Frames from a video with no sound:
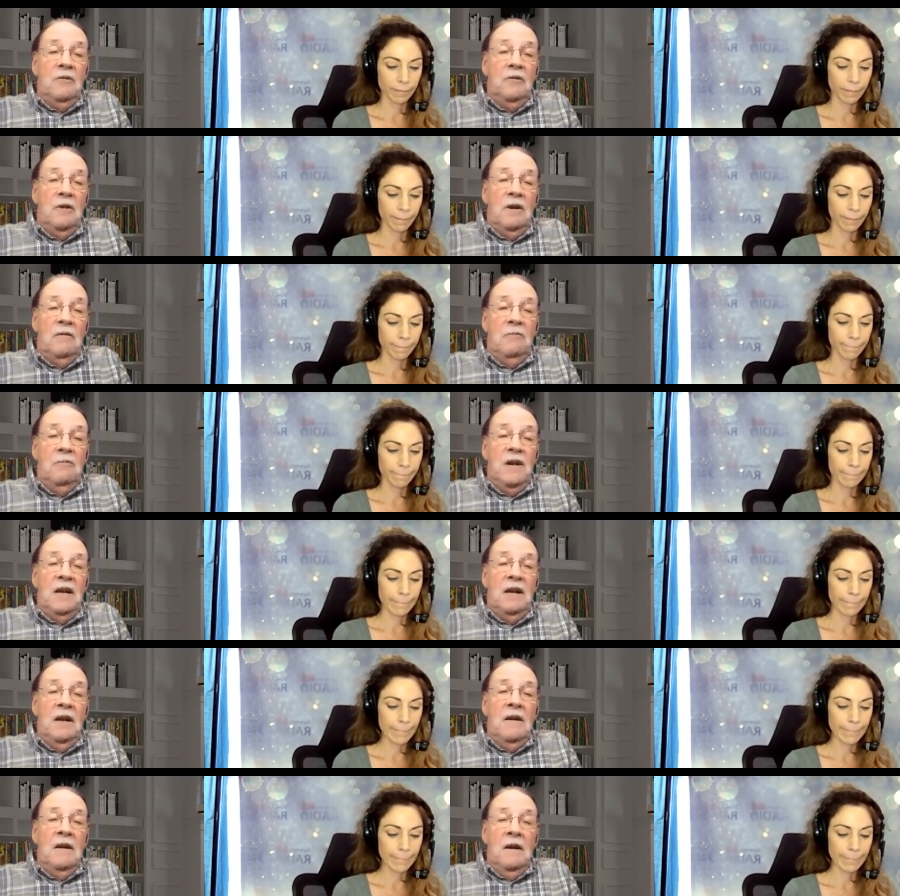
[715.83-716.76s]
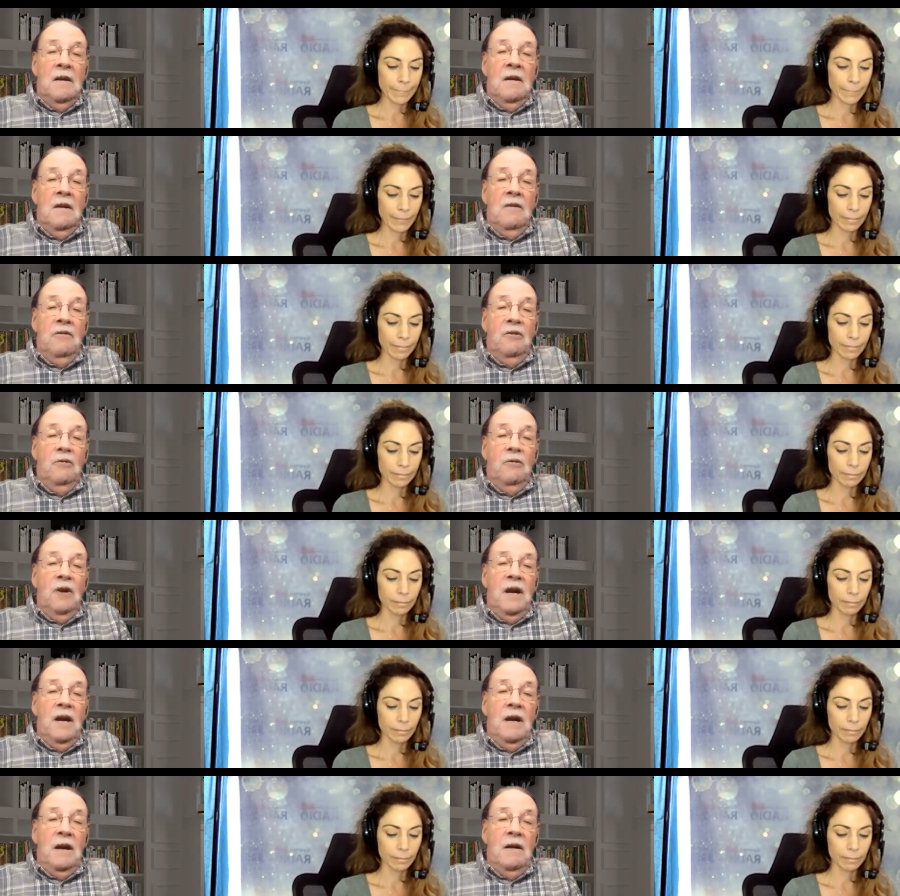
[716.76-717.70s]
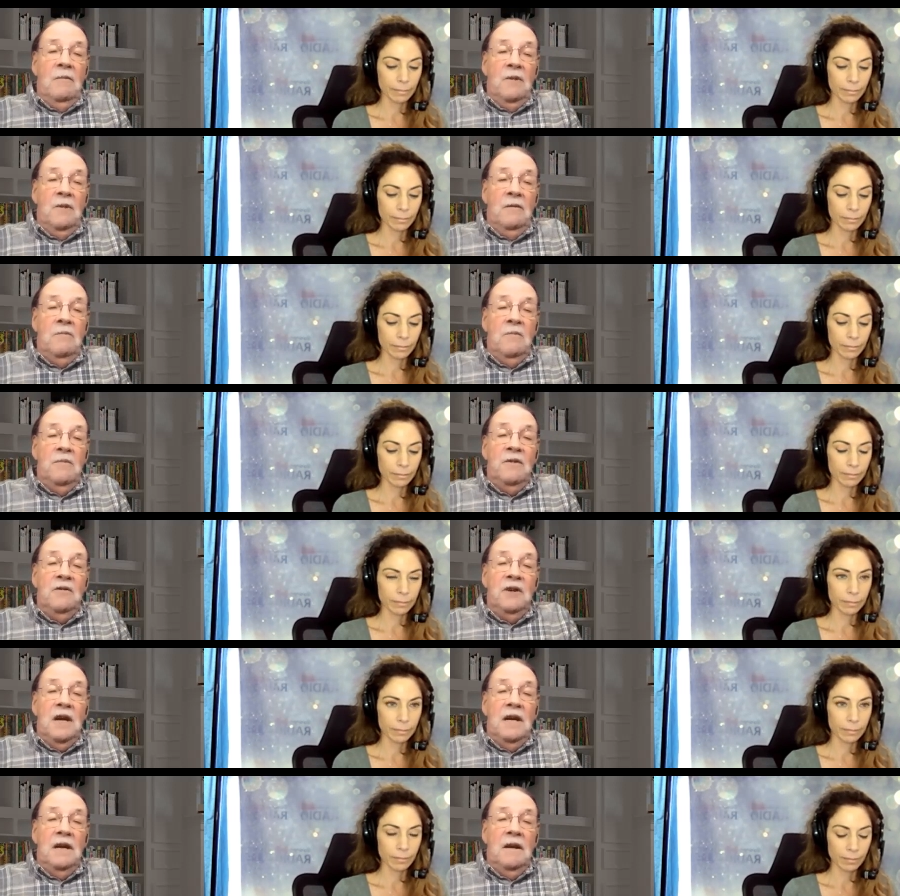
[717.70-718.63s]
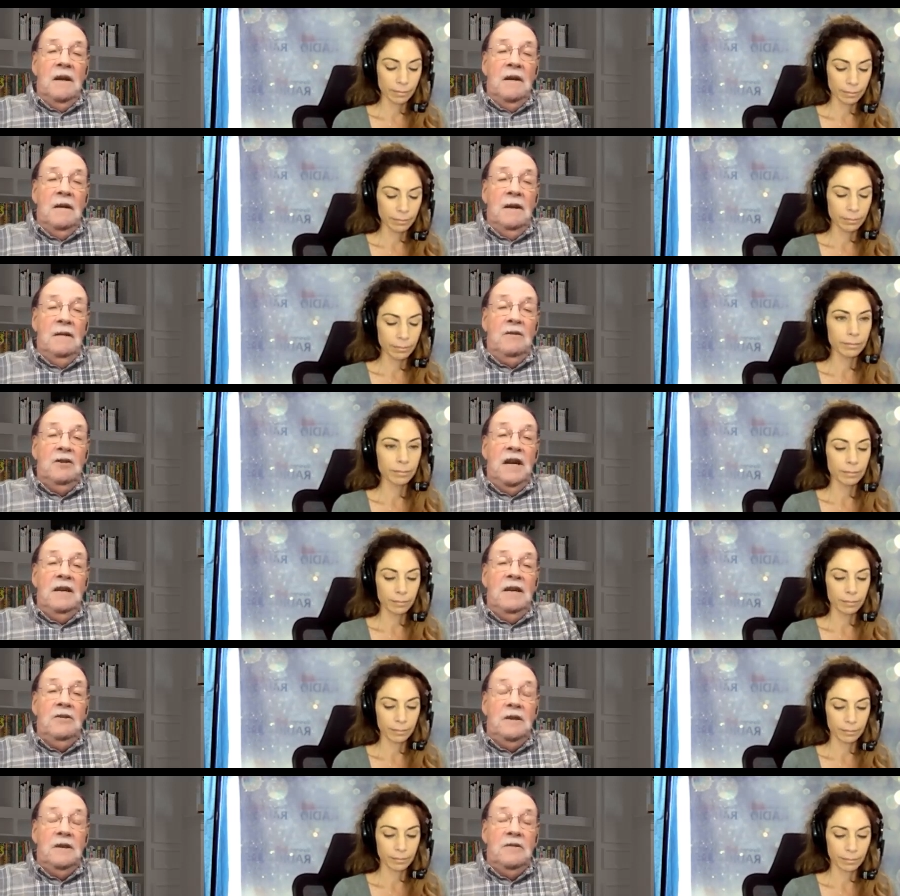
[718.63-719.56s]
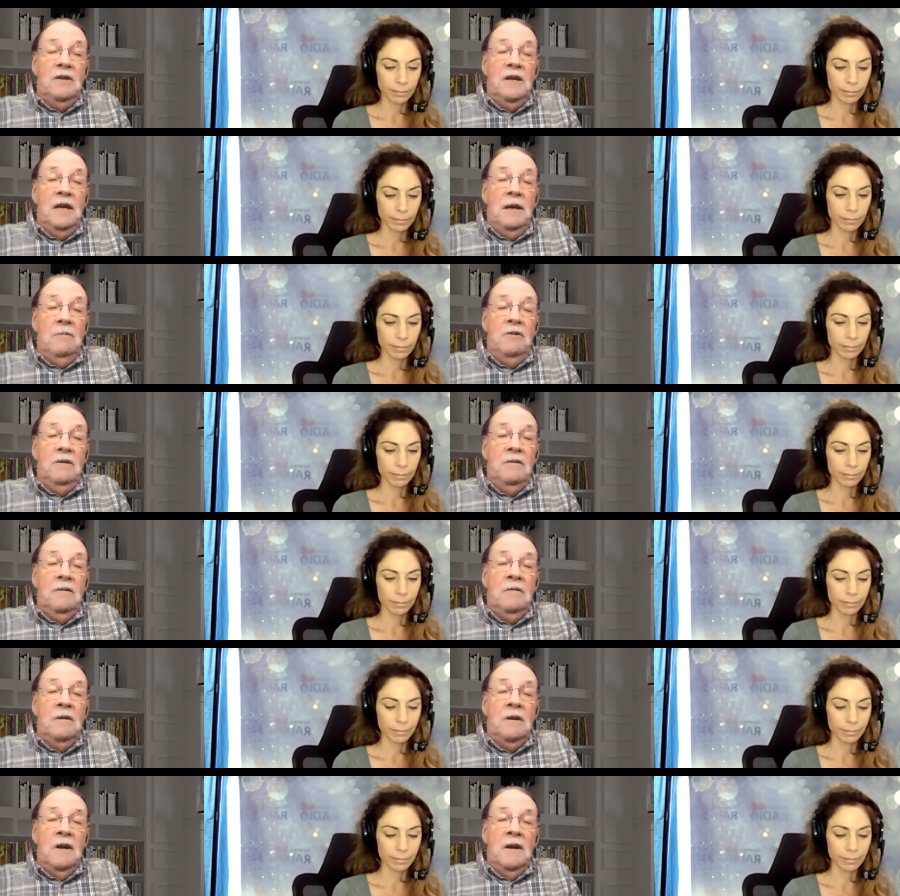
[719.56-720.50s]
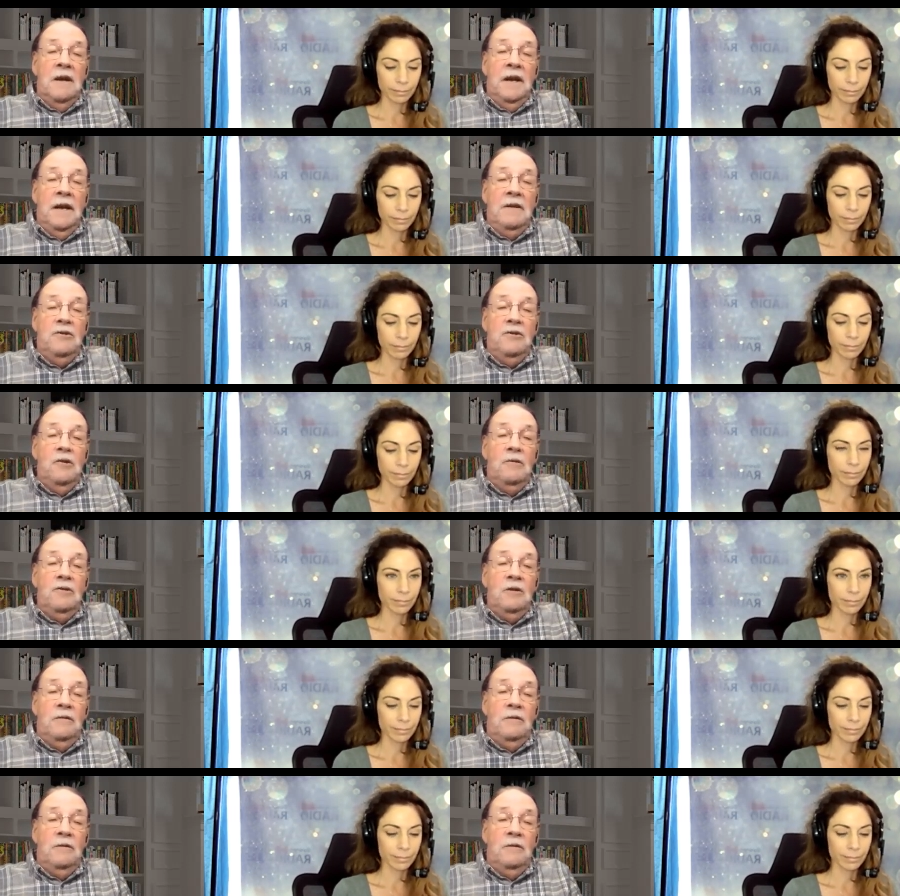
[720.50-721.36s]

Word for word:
Speaker 1: So I bet through that, I'm saying that he changed his name to a Joseph